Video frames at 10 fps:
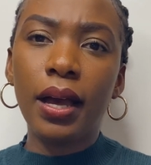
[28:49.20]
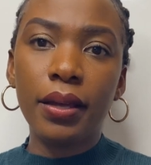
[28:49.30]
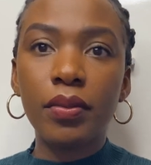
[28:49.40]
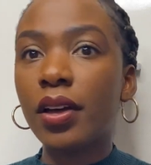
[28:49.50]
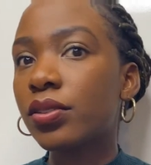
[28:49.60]

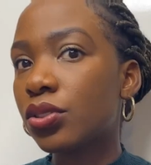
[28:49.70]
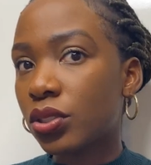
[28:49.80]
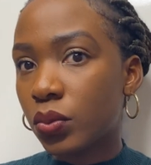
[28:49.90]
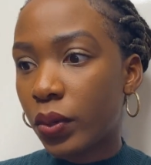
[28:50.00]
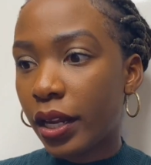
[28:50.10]
That's
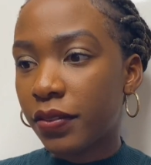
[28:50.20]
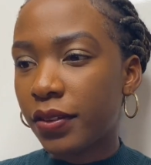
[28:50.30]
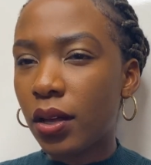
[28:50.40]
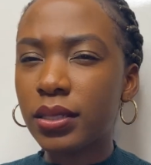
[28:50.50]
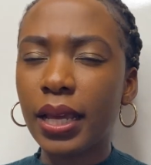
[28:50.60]
just what I
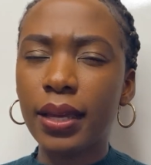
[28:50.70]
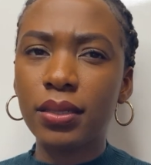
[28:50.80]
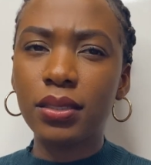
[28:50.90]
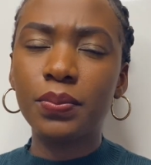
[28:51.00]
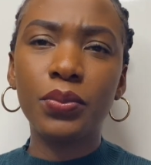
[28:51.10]
thought.
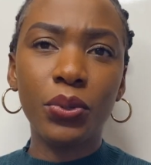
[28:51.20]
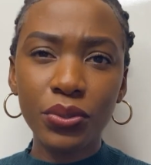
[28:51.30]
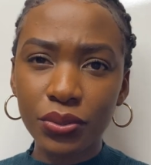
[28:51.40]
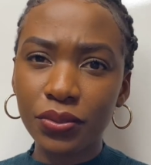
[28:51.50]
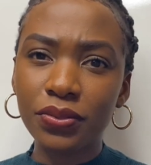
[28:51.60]
And
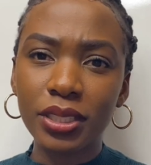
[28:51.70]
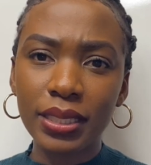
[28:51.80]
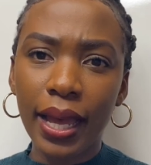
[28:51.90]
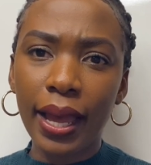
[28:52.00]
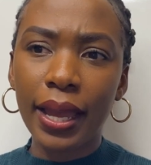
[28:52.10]
most of the
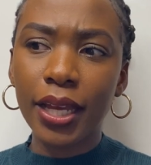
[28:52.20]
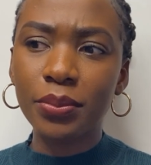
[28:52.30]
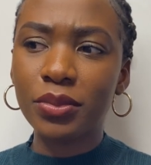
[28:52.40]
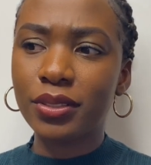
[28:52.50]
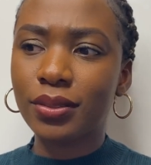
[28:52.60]

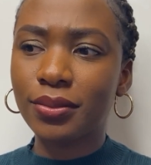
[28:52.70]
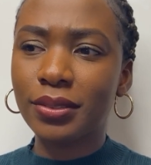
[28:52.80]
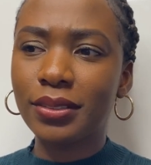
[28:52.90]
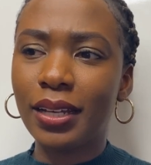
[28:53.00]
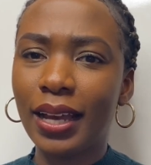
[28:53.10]
times
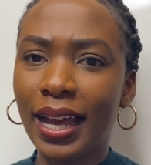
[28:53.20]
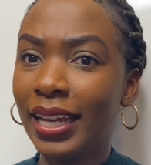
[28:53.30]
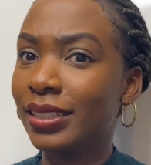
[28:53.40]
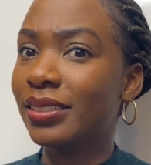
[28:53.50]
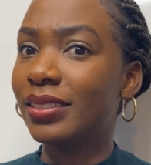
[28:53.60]

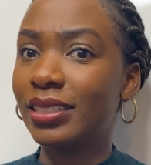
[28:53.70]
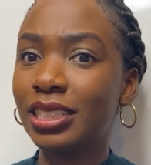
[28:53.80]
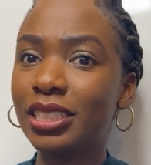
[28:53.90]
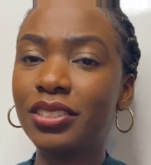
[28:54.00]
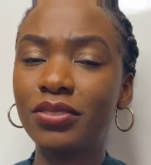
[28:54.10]
I
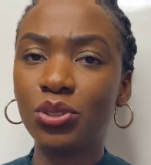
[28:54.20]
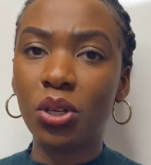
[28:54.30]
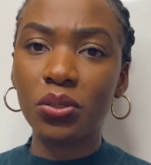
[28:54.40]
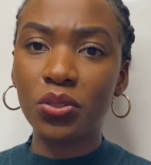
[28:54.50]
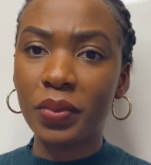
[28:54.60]
didn't even
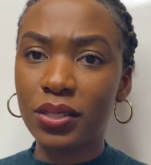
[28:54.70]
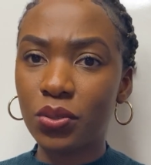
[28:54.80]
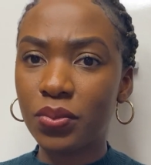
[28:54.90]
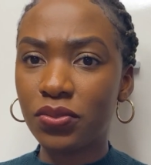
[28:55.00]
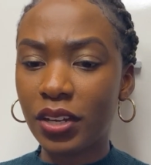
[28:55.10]
talk to my
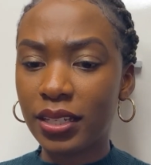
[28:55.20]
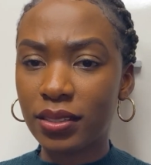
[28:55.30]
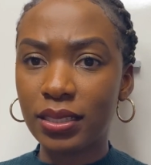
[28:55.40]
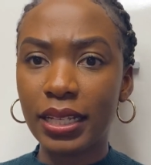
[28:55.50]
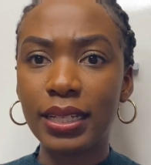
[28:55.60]

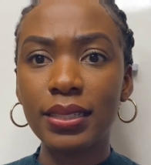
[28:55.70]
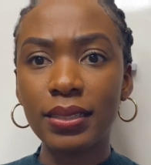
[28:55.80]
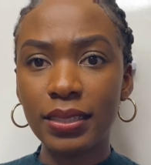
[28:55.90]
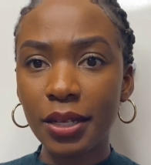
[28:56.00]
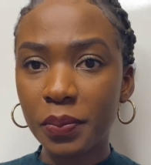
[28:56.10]
supervisors,
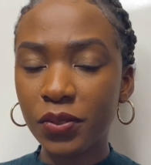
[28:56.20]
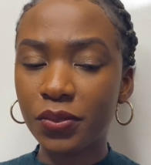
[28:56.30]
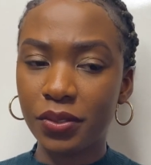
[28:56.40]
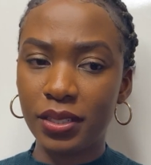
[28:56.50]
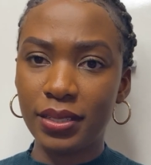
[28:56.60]
except
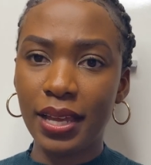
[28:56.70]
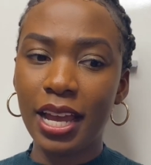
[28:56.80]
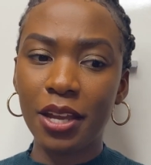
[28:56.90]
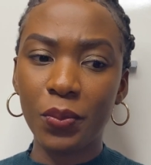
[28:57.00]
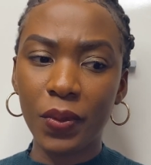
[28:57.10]
for the
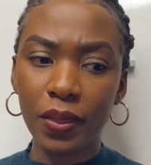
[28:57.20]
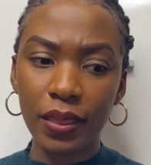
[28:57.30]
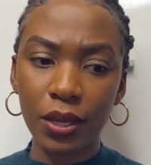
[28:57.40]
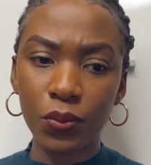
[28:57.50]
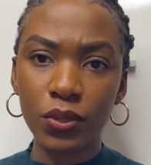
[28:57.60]
time when
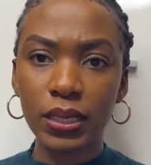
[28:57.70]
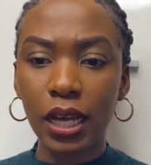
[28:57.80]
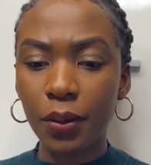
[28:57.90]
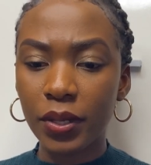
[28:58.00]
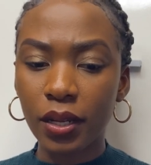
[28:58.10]
they would
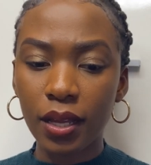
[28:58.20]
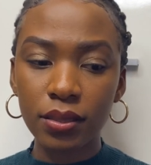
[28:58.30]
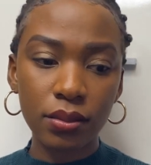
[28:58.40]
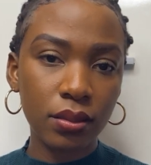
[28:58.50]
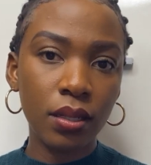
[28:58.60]
come and
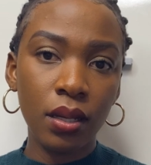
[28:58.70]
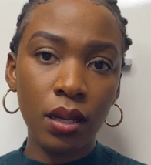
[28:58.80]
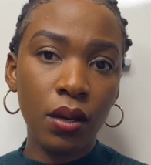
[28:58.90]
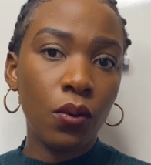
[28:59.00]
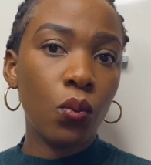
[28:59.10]
ask,
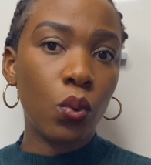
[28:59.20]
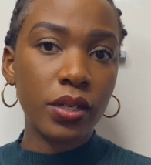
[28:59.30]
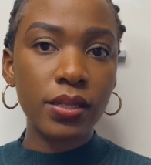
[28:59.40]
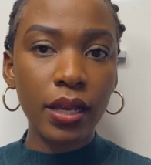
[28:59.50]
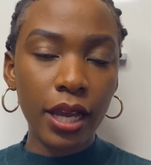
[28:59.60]

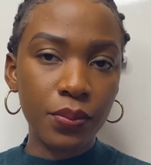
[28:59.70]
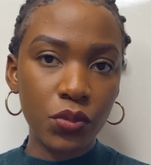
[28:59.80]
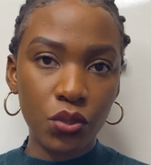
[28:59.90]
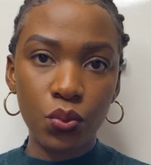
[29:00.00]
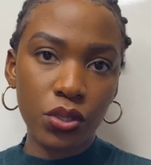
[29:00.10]
what time
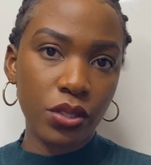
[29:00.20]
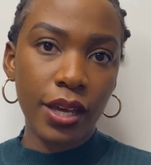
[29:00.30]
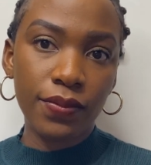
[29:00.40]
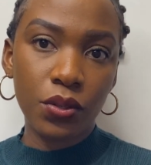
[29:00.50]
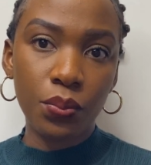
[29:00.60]
do you want to
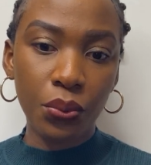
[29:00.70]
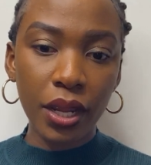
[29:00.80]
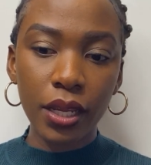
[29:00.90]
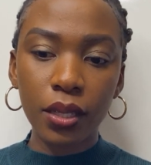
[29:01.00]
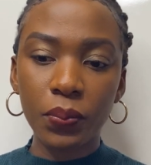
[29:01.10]
have your break?